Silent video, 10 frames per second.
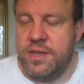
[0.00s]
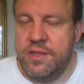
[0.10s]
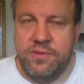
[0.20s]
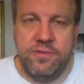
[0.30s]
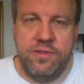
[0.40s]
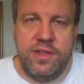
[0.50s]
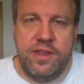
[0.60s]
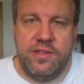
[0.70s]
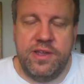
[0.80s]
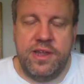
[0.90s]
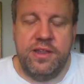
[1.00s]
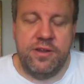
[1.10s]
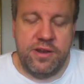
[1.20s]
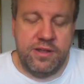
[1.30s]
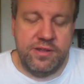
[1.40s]
as soon as they decided they're
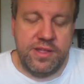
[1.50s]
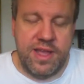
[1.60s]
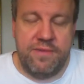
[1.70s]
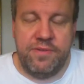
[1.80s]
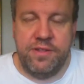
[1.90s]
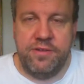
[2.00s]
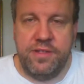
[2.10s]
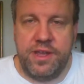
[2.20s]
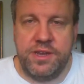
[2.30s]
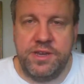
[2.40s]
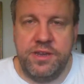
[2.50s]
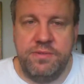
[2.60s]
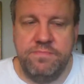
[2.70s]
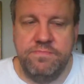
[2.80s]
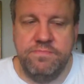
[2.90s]
going to have another election,
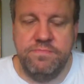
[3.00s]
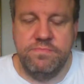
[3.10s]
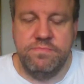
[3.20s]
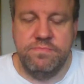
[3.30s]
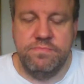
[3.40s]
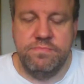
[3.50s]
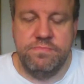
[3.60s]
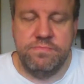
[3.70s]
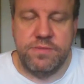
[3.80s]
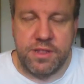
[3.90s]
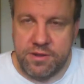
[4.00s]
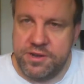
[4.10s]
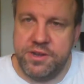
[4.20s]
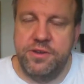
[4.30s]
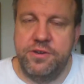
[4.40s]
they
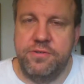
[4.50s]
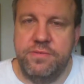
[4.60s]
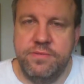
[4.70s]
launched a coup.